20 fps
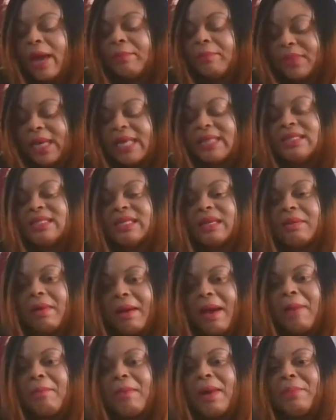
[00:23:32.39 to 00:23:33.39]

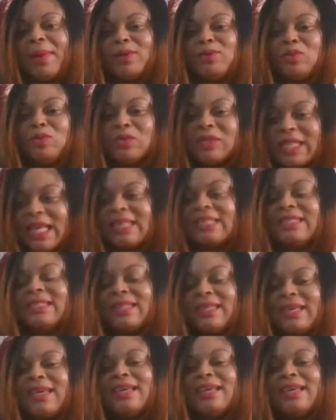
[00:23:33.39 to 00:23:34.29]
I'm about to start,